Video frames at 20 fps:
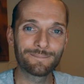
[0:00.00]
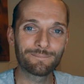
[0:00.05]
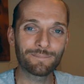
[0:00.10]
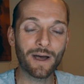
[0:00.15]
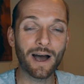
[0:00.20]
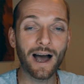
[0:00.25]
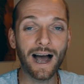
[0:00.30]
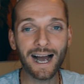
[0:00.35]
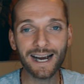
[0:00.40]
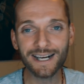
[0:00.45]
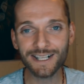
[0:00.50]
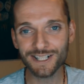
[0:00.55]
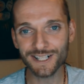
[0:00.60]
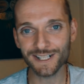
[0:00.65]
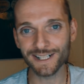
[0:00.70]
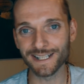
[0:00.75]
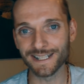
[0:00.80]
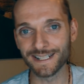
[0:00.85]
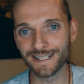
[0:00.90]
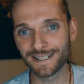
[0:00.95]
Now,
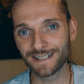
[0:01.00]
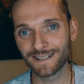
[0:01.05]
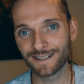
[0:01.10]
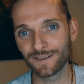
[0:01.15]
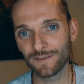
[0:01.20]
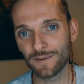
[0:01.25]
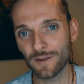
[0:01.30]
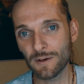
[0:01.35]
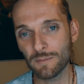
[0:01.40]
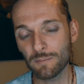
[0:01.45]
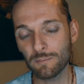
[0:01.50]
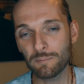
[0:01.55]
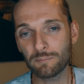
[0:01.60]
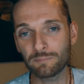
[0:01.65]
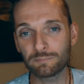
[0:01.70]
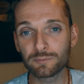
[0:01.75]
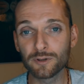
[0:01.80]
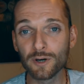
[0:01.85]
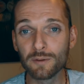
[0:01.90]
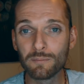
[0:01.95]
actually
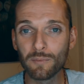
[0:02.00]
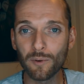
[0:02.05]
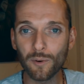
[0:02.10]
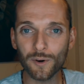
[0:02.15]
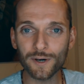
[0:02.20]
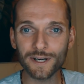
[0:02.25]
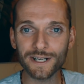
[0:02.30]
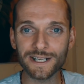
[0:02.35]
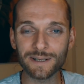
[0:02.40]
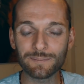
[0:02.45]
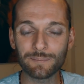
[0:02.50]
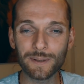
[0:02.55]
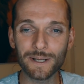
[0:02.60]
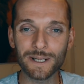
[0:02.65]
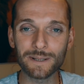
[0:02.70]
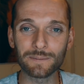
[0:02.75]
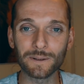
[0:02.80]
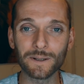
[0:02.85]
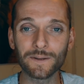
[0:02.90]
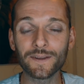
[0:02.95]
promoting
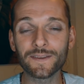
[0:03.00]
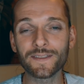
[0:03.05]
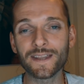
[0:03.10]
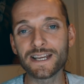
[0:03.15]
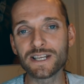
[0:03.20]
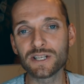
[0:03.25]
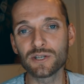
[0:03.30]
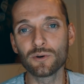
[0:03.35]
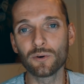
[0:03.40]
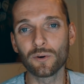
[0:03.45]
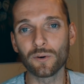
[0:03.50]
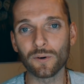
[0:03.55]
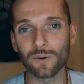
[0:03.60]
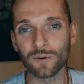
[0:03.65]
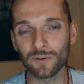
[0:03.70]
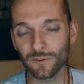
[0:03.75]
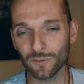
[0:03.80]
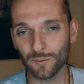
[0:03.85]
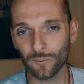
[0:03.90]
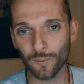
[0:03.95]
people that they know
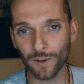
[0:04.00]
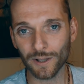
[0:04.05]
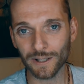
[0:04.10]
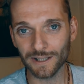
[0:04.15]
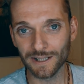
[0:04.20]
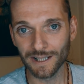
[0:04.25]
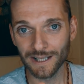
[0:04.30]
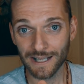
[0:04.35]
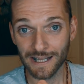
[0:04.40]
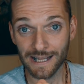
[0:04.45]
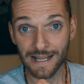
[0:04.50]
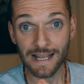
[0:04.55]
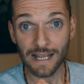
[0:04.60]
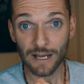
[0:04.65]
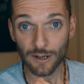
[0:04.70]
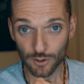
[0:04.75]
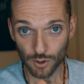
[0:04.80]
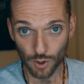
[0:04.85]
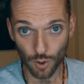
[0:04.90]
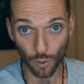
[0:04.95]
will
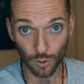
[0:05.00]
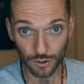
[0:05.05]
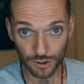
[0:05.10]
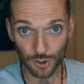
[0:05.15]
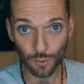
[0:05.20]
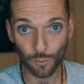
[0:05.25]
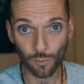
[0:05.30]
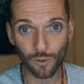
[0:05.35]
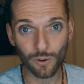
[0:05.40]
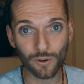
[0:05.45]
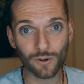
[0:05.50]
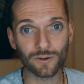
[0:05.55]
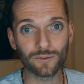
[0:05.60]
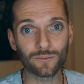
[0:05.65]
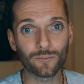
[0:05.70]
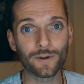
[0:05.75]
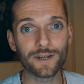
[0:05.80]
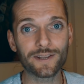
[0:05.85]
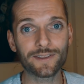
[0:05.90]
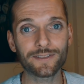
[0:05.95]
go to war
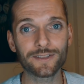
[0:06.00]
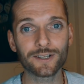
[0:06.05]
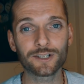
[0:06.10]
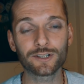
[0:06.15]
with the